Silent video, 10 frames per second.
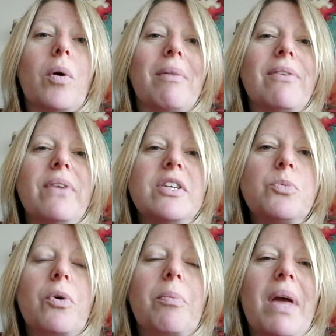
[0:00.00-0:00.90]
or my
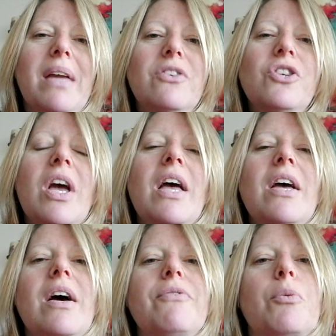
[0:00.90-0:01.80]
Facebook page
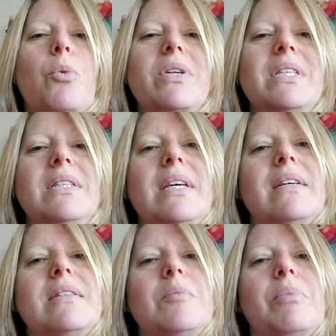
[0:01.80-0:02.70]
for more
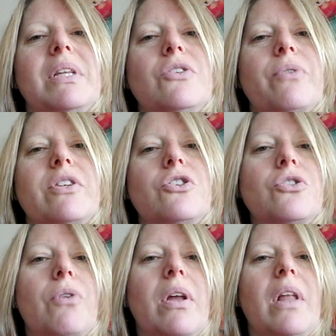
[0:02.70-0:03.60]
details, and please
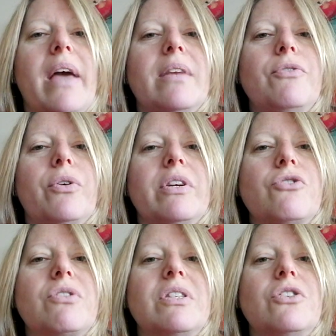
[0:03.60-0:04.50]
register online if you're
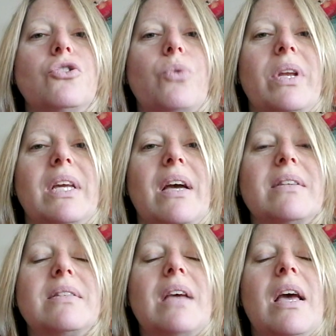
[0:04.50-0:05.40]
interested in joining
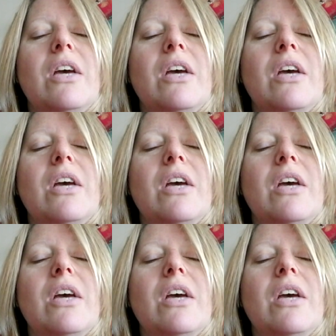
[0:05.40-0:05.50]
us.